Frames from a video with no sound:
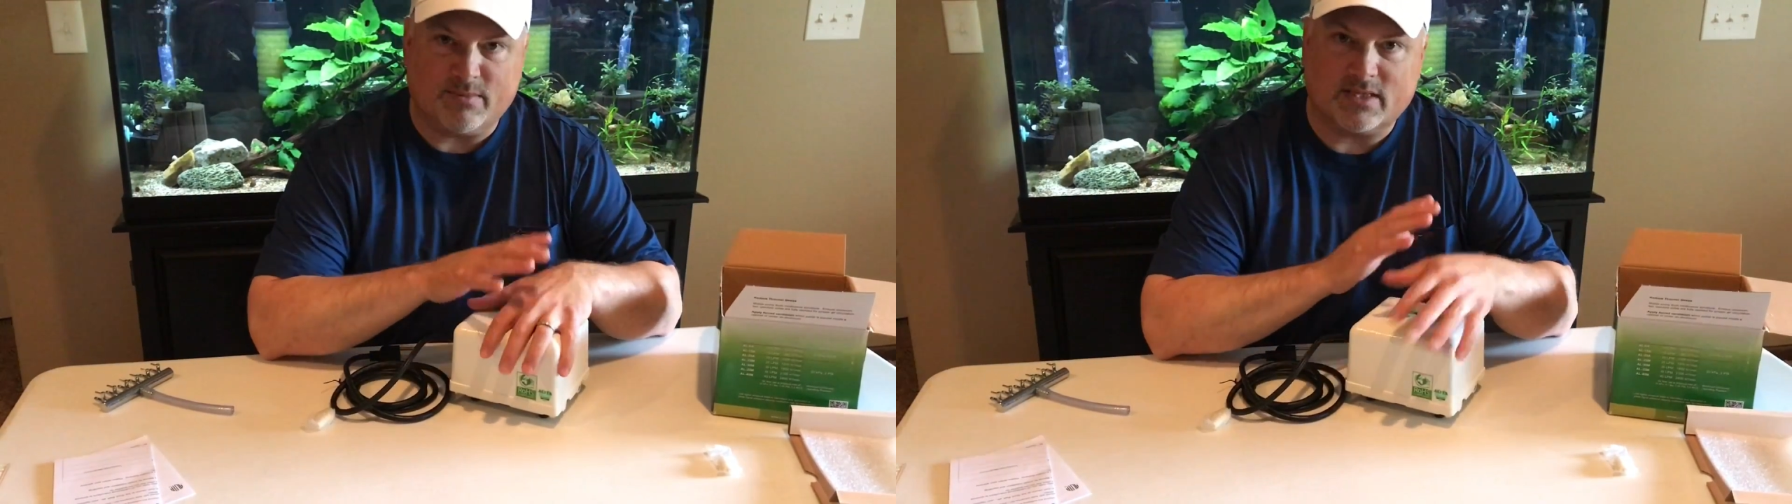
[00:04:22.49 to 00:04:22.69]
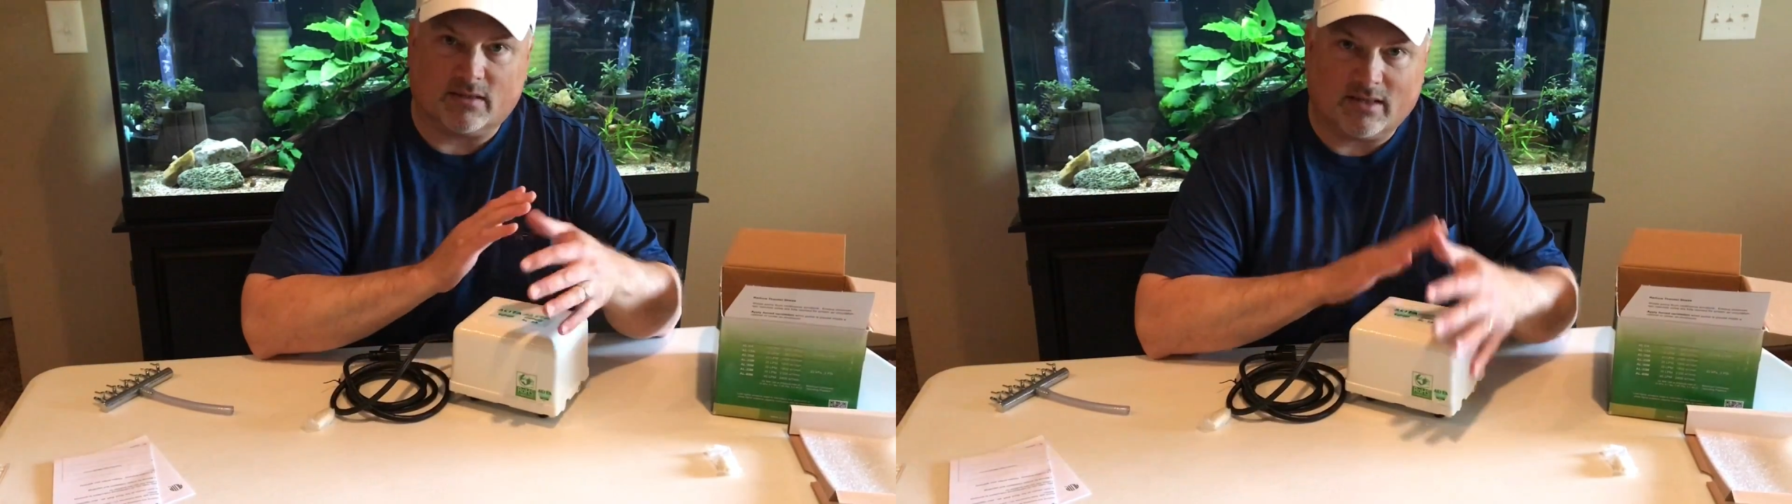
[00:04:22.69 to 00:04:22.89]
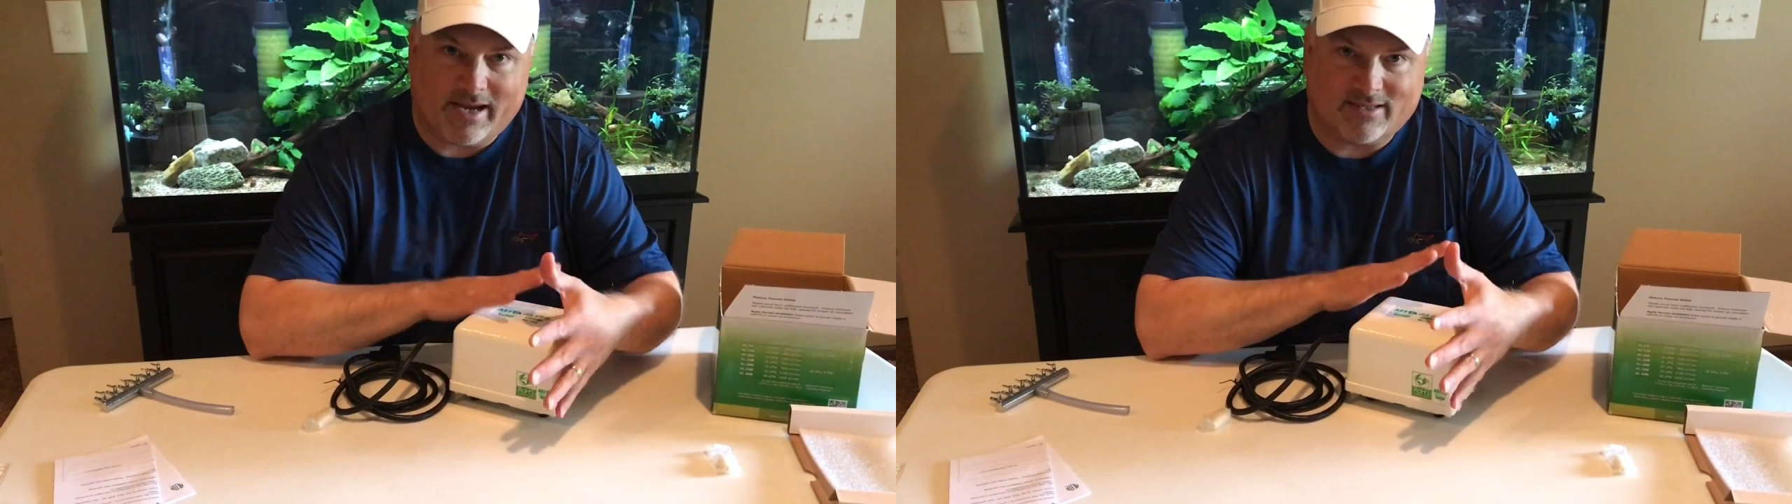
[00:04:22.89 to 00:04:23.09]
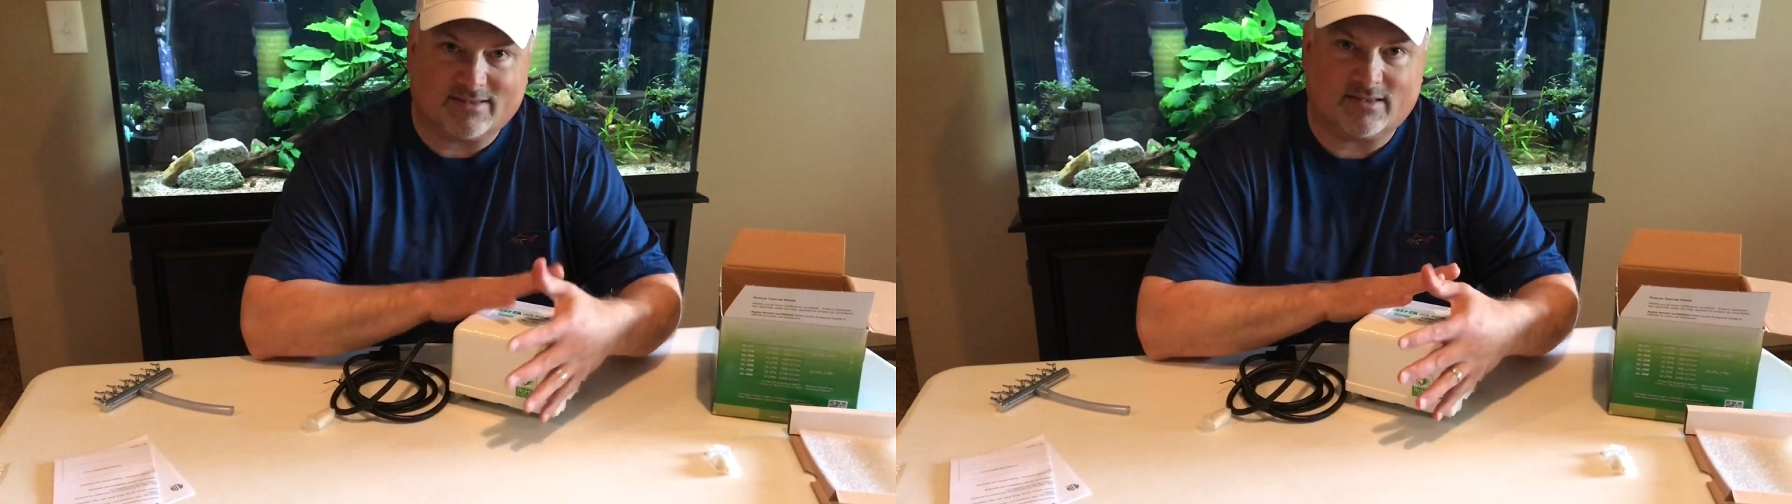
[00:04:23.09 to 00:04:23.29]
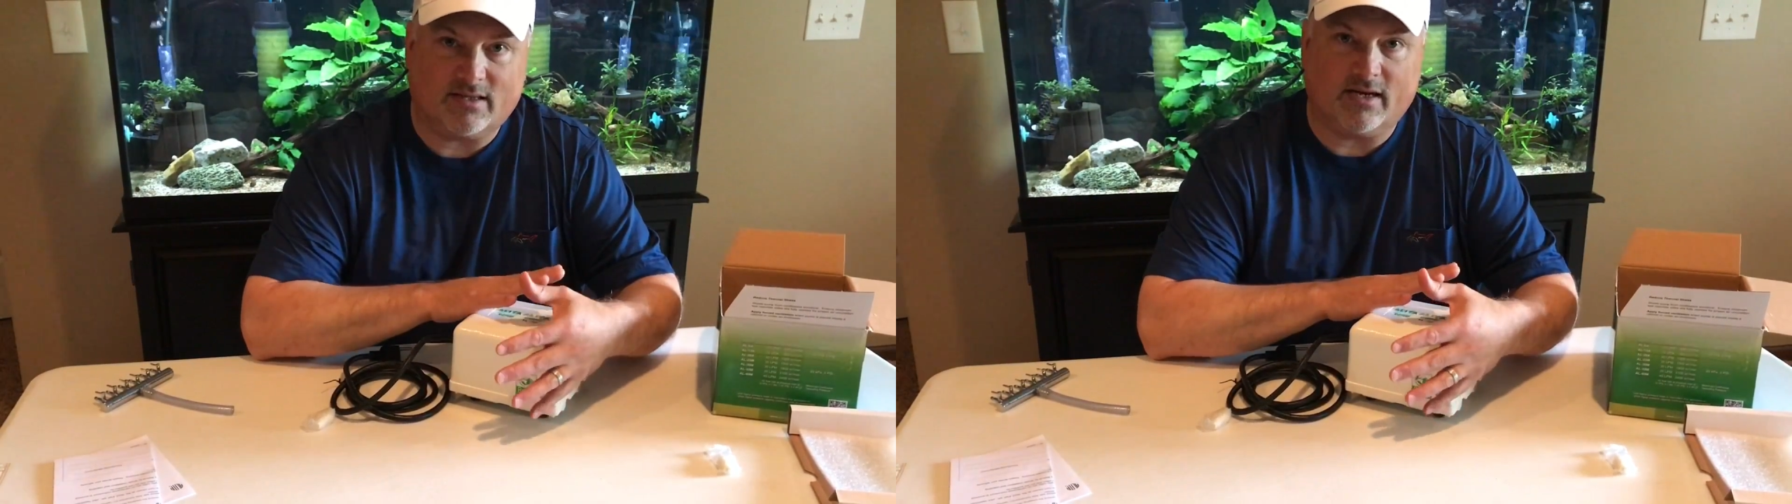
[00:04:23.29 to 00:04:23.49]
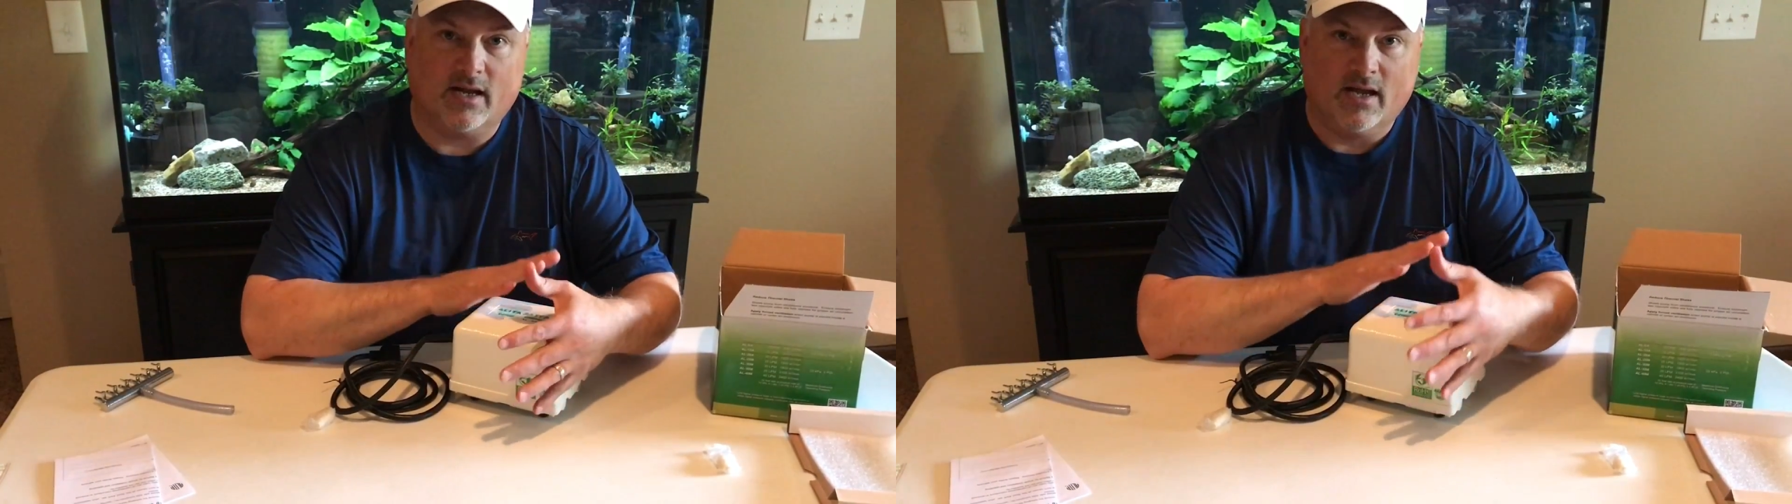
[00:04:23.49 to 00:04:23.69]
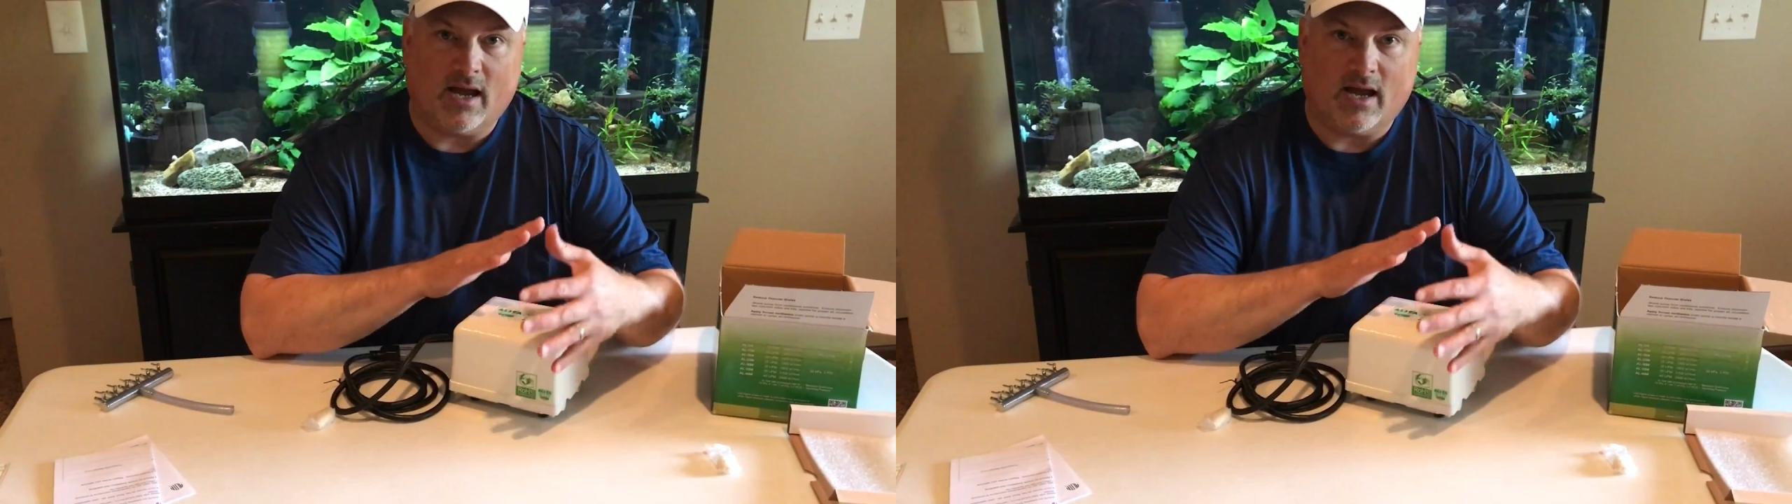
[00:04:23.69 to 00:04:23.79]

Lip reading: and the last thing